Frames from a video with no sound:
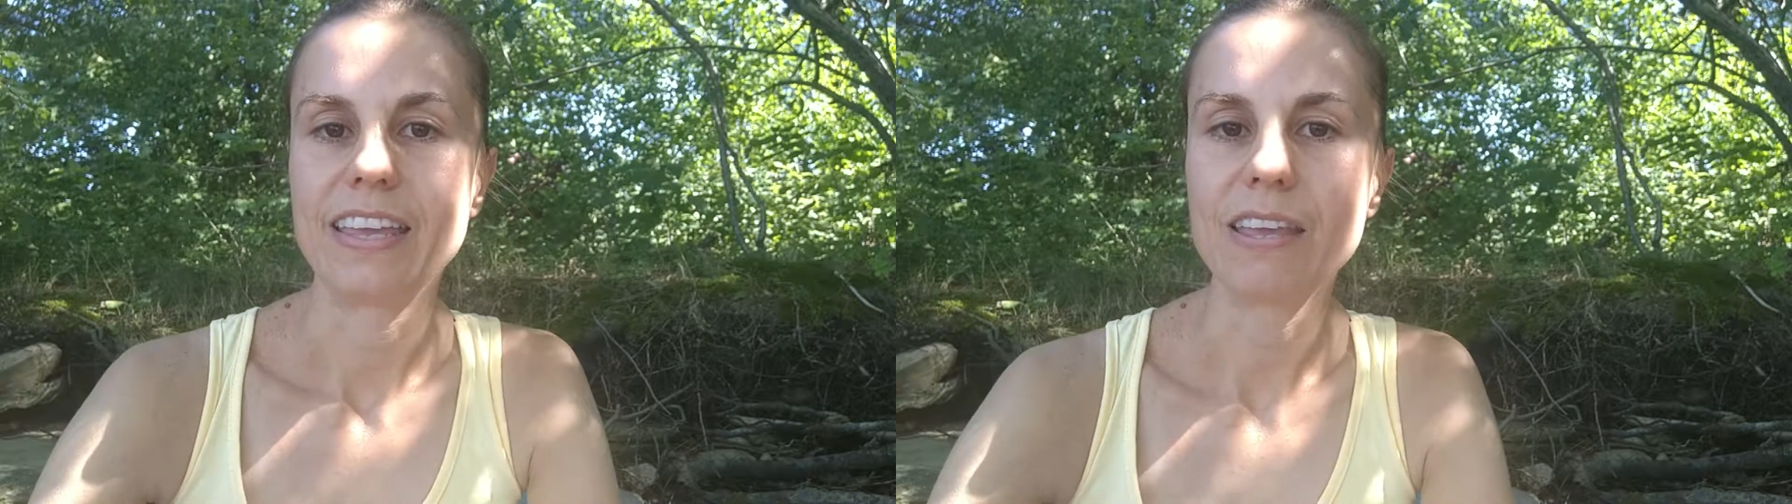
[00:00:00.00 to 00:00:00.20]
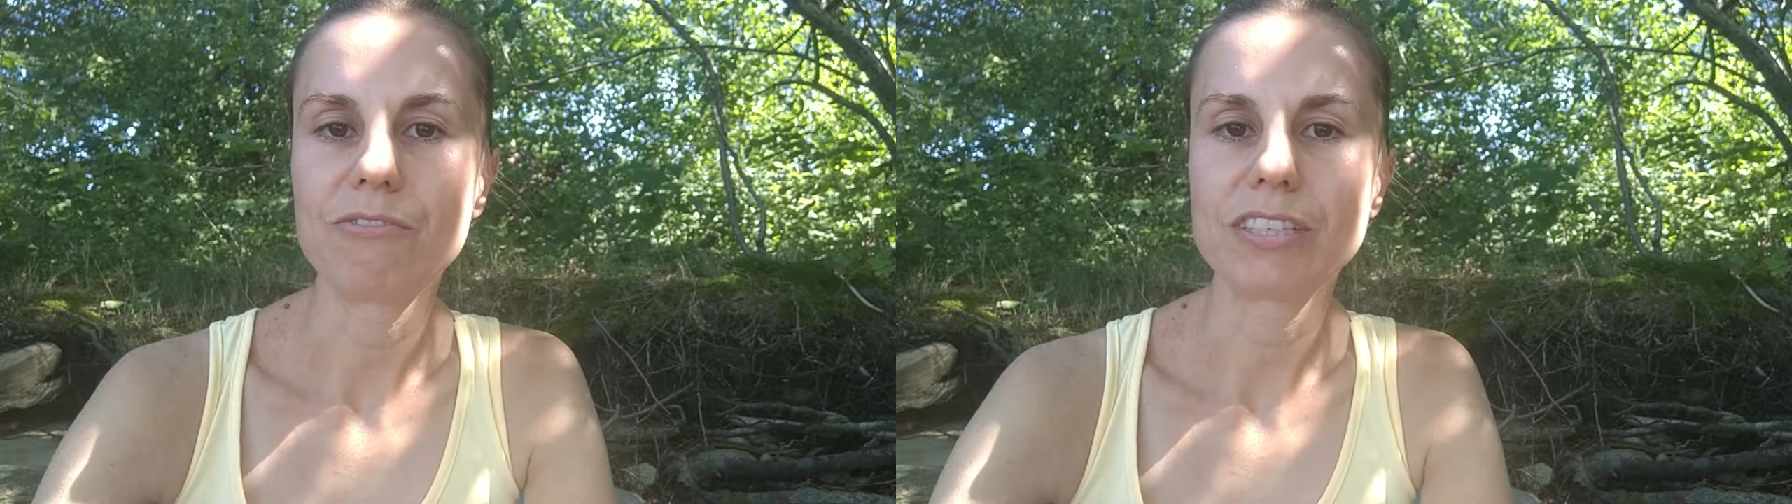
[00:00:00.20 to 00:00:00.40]

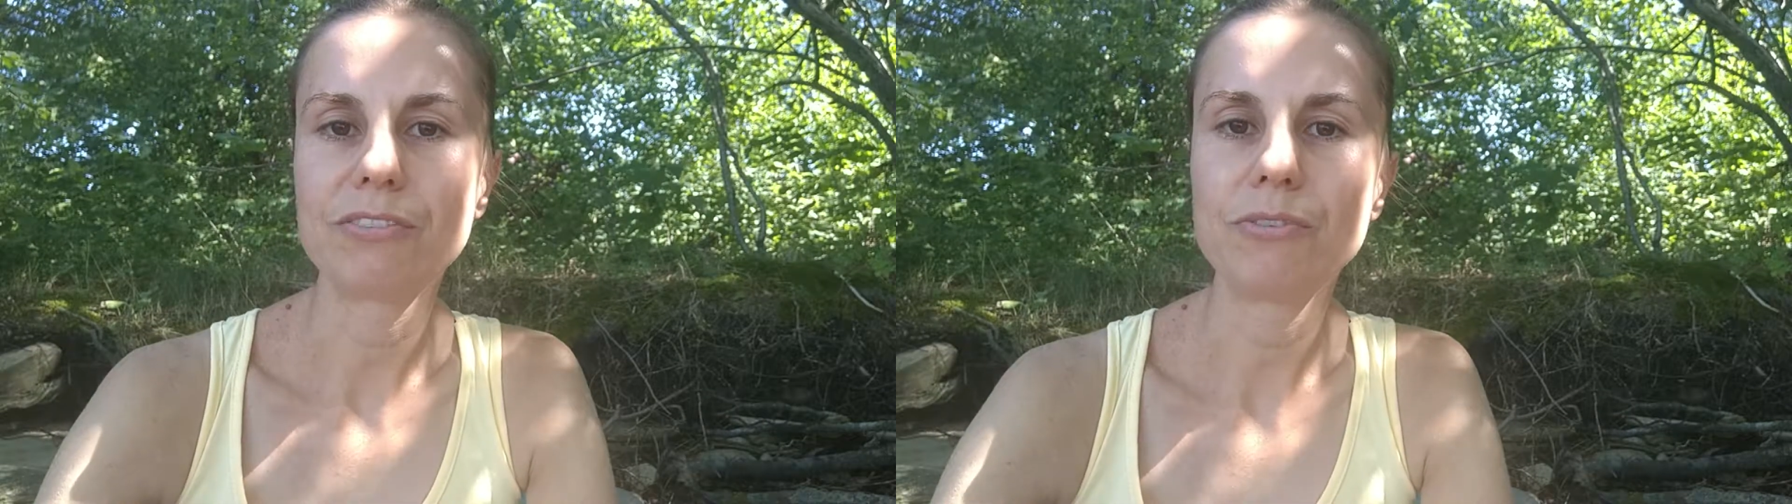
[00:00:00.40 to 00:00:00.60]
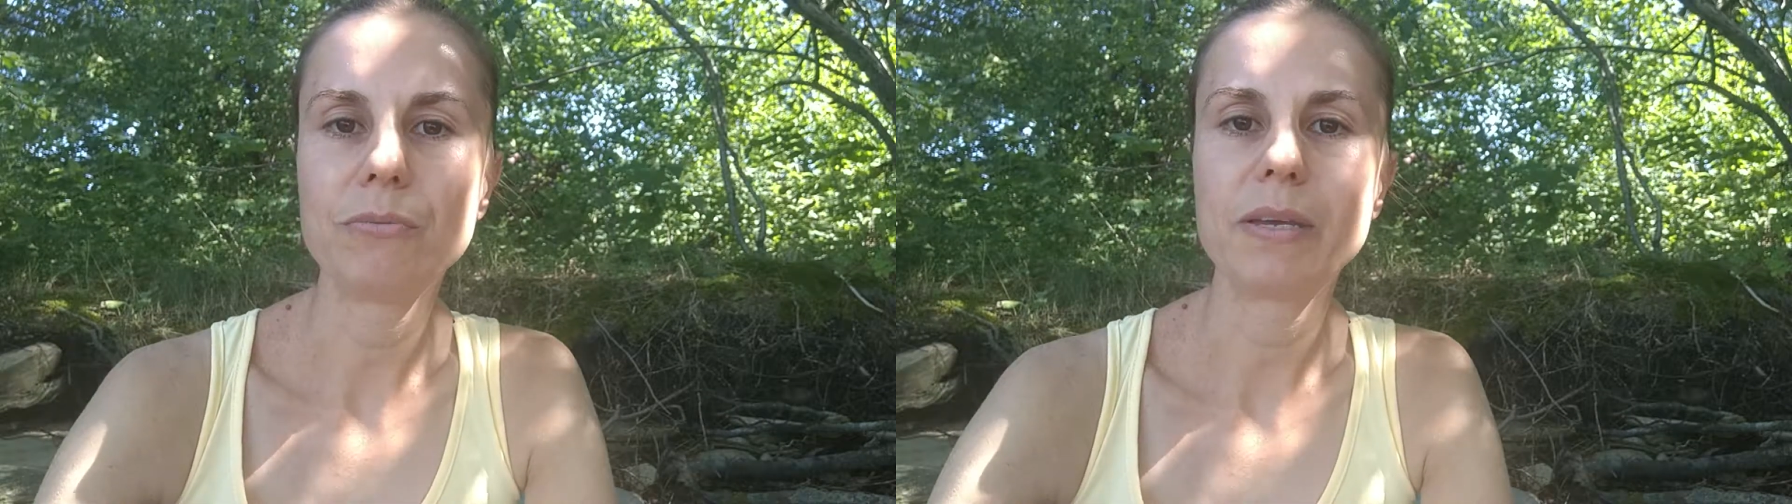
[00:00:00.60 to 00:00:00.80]
Even
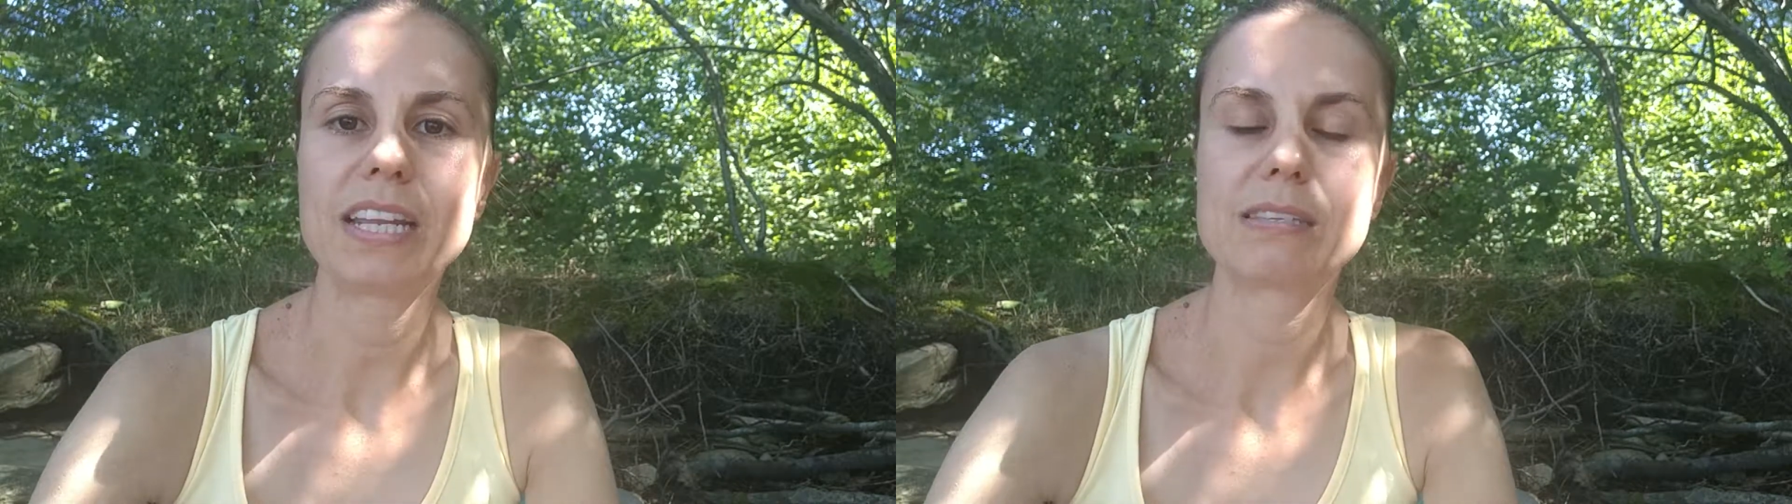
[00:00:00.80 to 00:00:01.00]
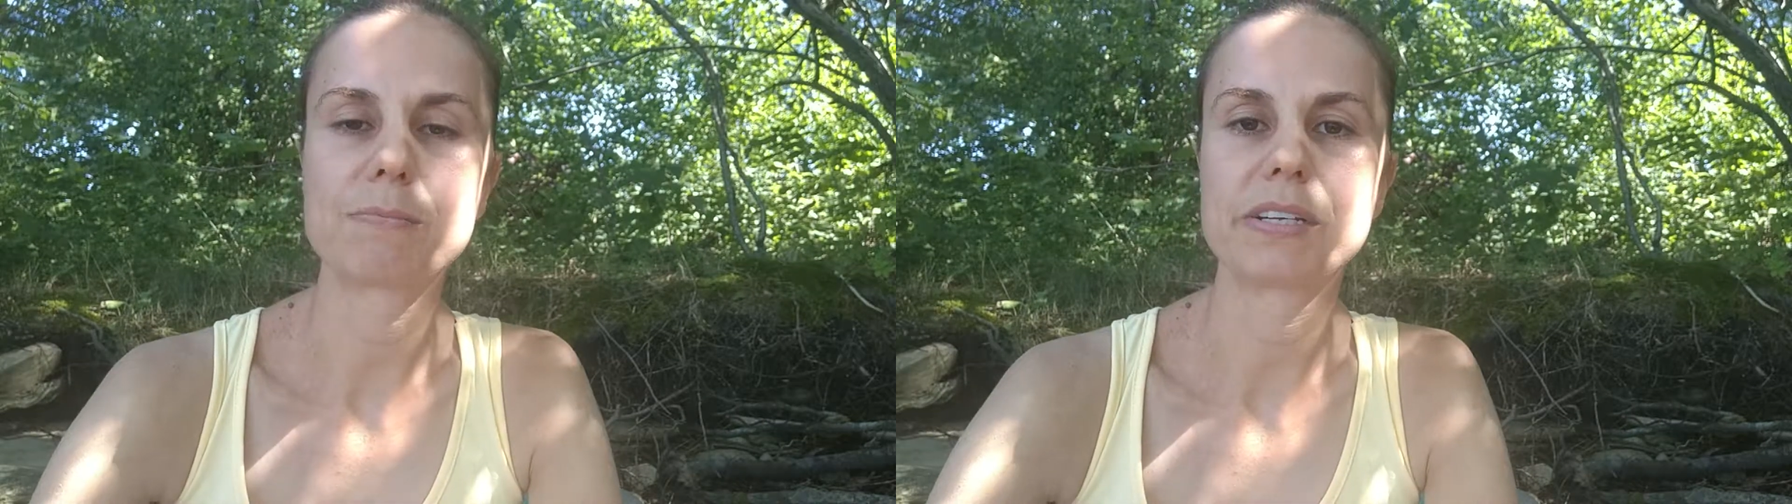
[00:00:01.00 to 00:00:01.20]
a few
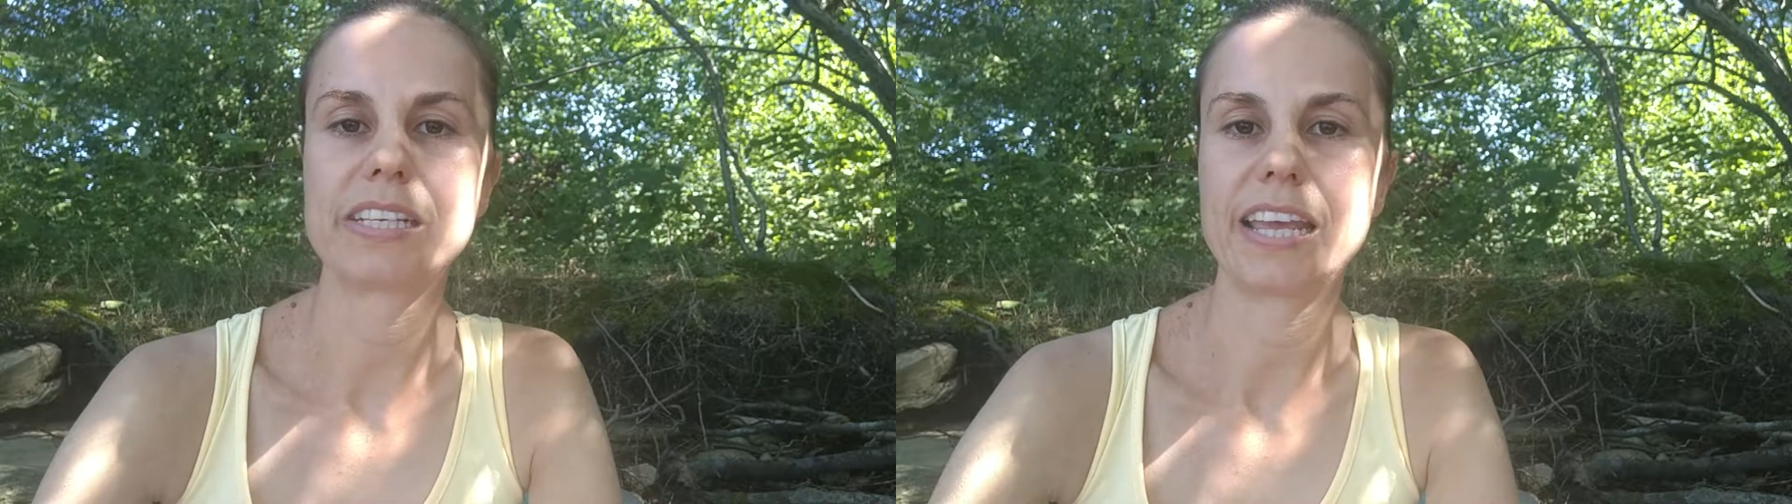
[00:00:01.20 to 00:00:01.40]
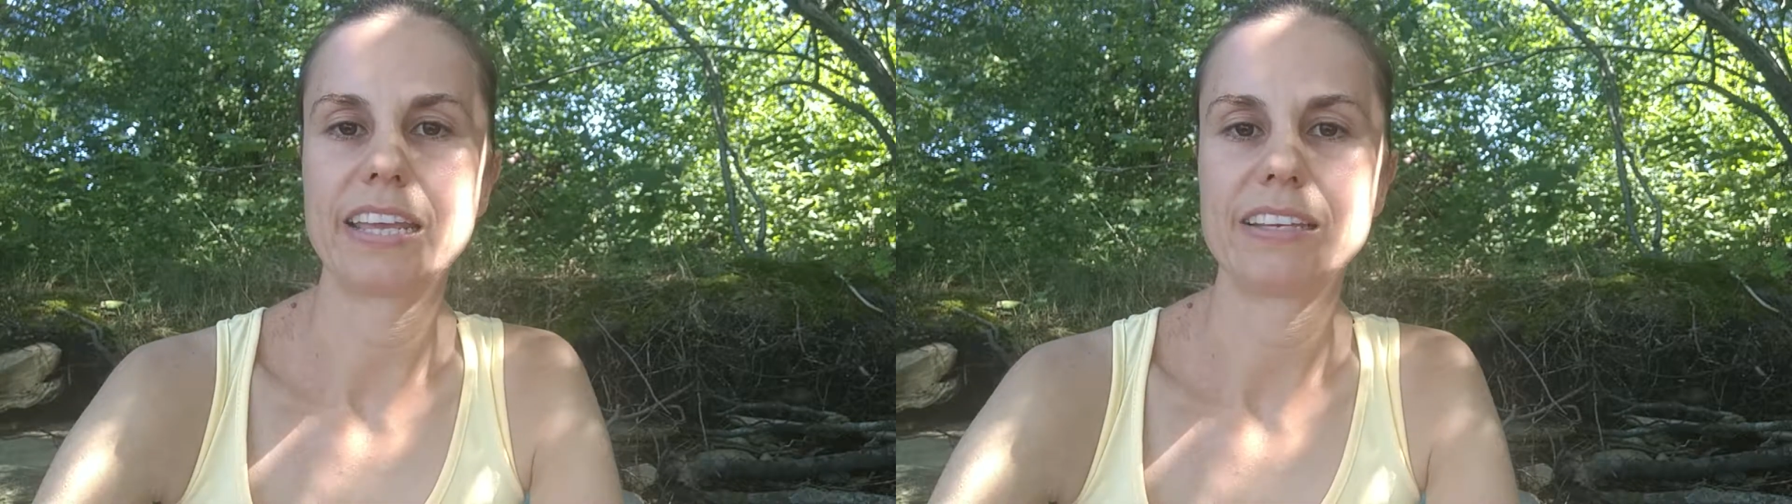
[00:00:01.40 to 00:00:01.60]
minutes per
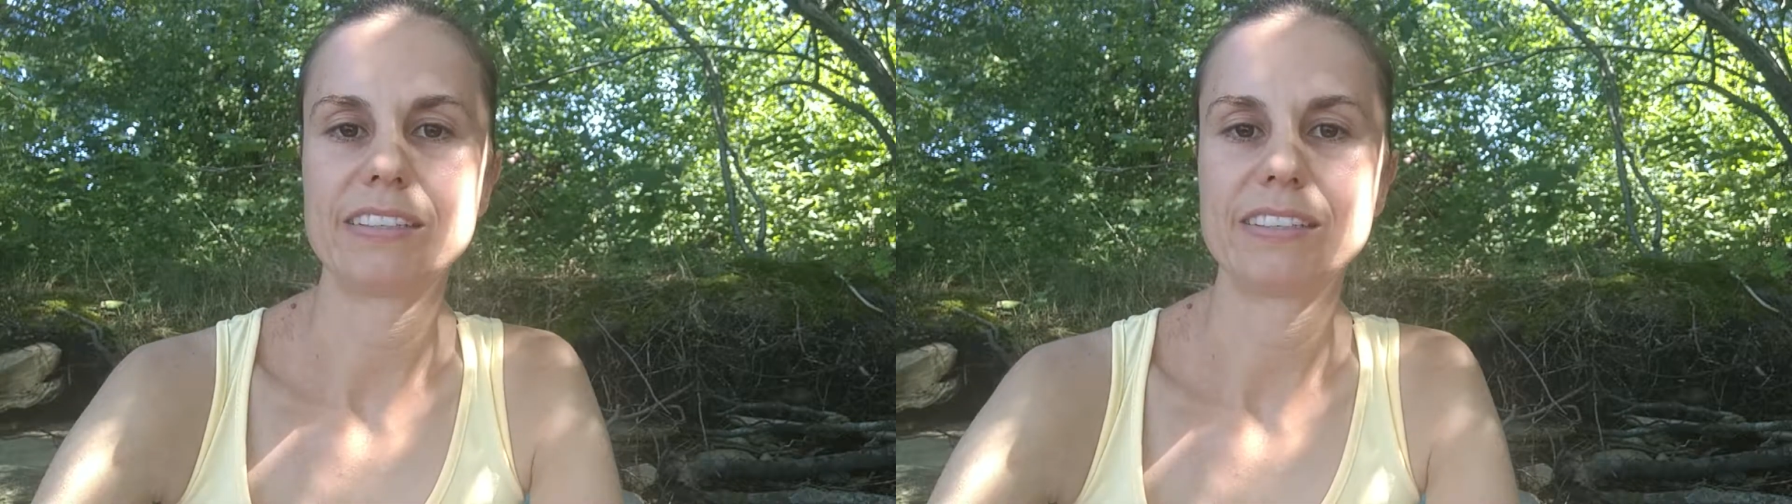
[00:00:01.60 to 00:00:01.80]
day